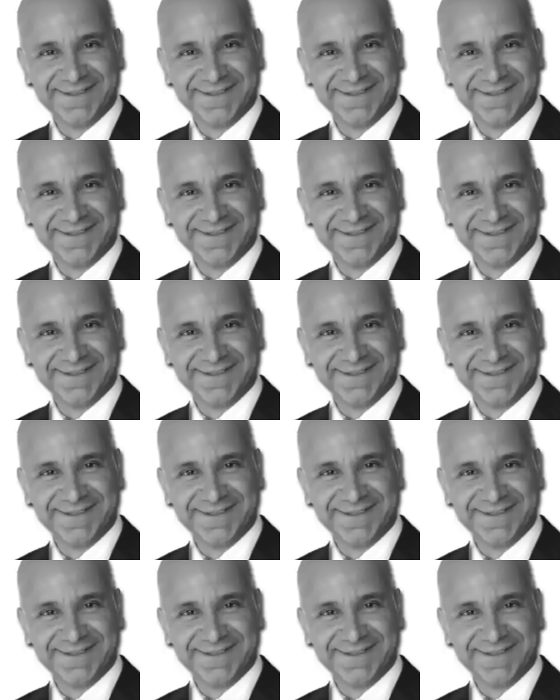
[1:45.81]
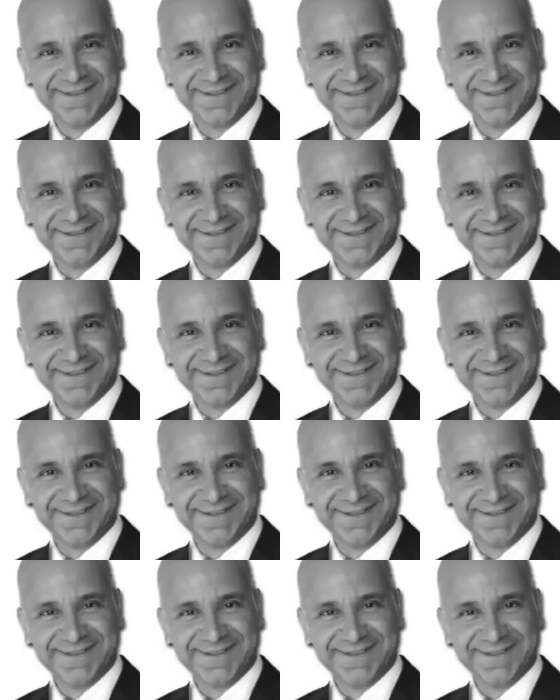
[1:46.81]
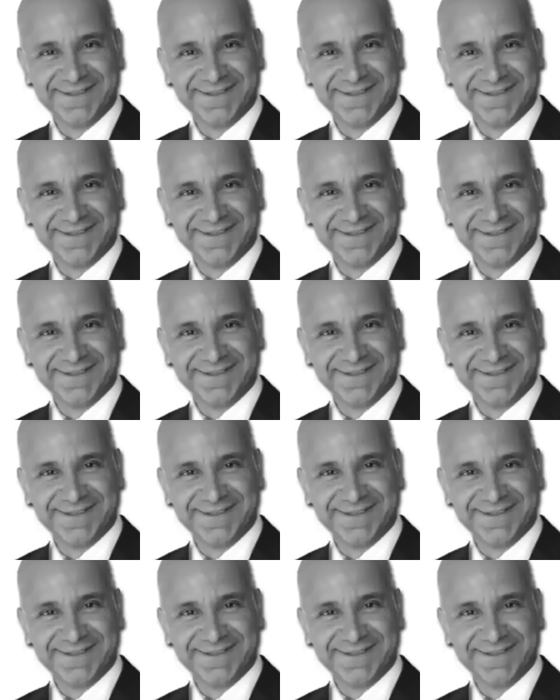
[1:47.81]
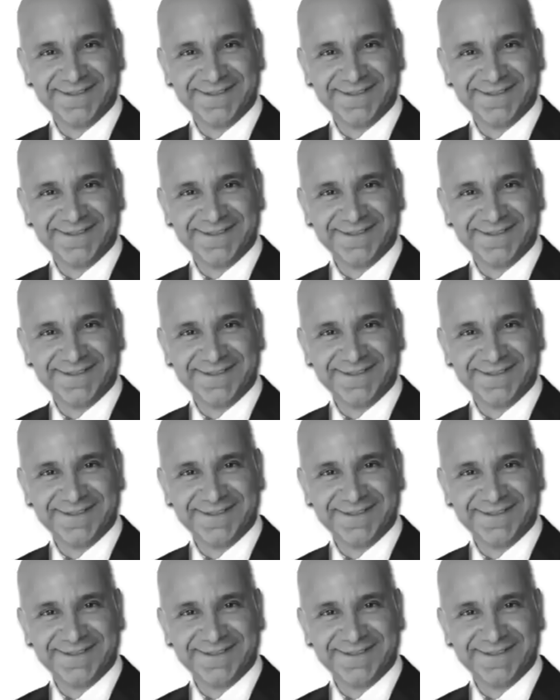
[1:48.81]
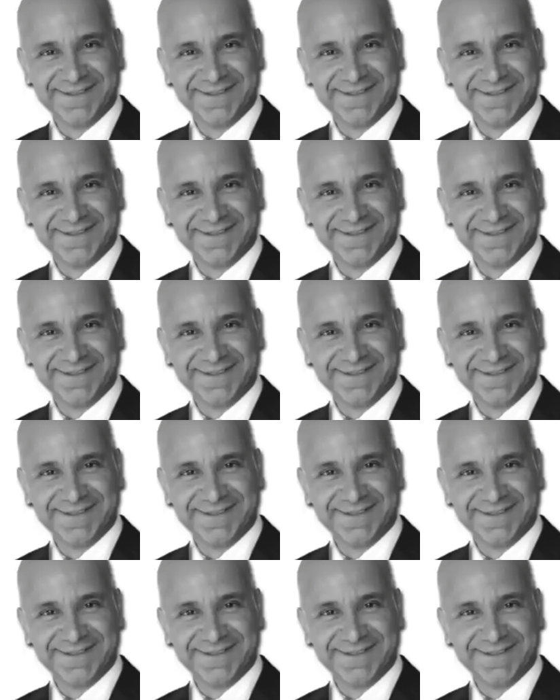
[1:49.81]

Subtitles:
This is a still picture; no speech is visible.